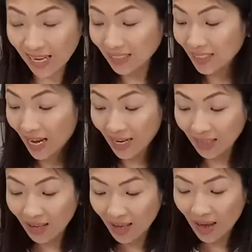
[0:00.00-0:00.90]
last night,
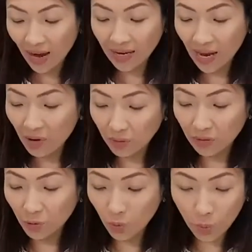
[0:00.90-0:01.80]
and I
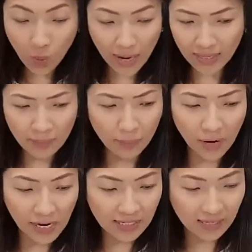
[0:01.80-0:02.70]
was quite
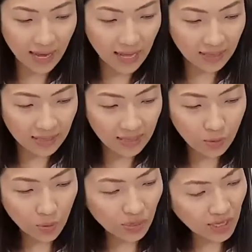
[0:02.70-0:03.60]
impressed that
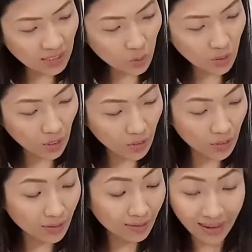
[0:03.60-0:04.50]
with this
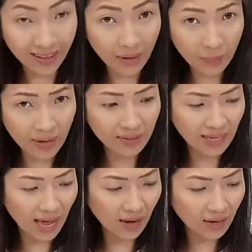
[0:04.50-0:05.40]
110 ml
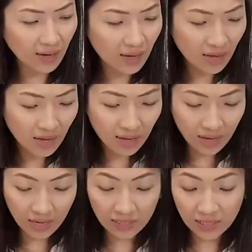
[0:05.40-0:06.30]
tank,
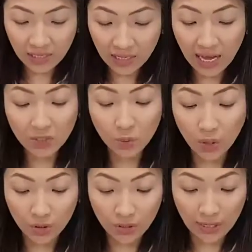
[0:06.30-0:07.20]
it still has
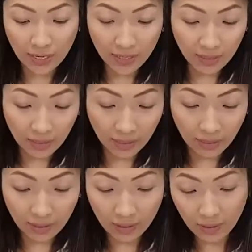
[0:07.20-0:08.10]
water in it.
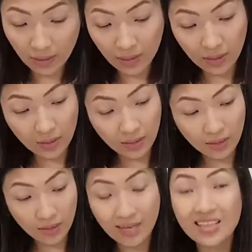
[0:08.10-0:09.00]

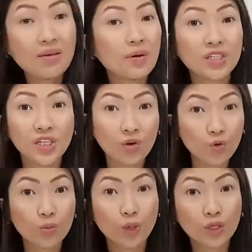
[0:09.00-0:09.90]
Hindi pa siya
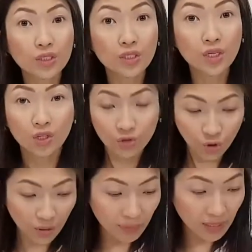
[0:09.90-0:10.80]
nauubos.
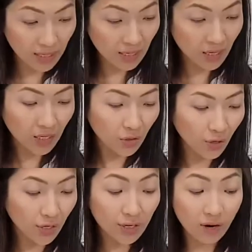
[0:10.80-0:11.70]
Normally,
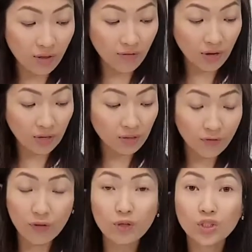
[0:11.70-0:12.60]
your Young Living
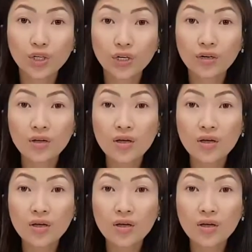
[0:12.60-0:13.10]
diffuser